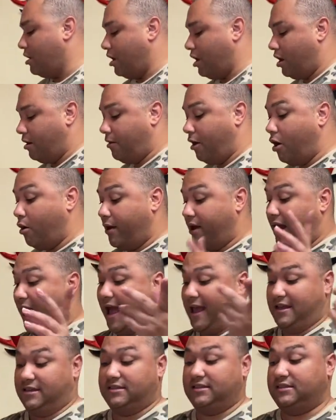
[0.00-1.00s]
uh, oh, and
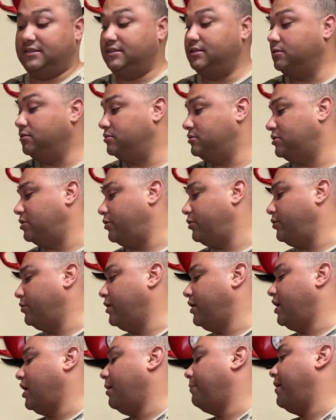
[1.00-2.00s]
ice. So you
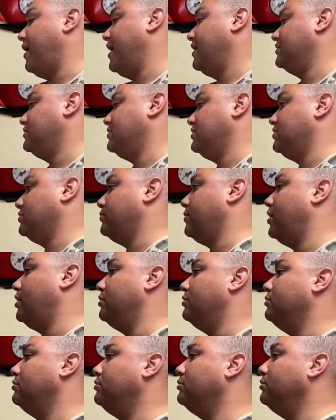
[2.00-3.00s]
want a cup of ice as well.